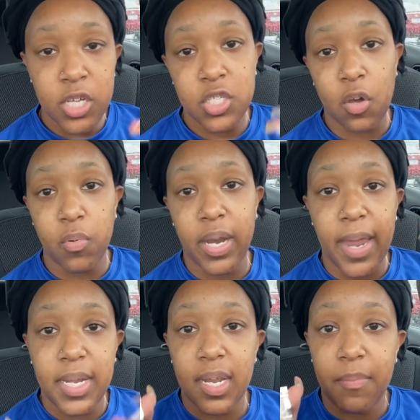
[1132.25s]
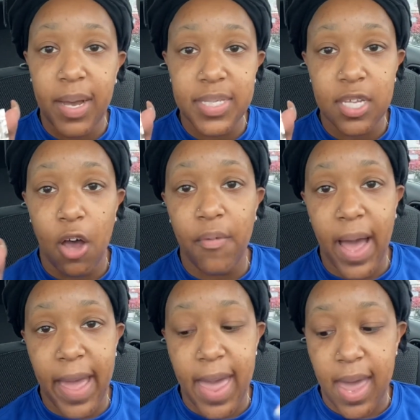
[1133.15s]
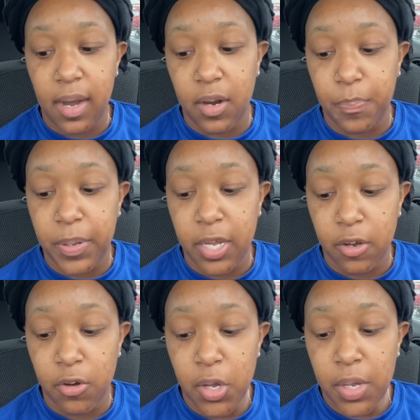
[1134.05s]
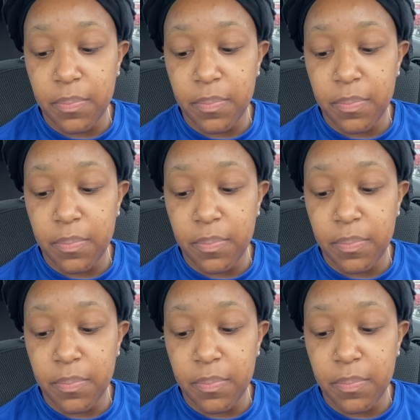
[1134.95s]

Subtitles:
So when I did it myself, I added a pill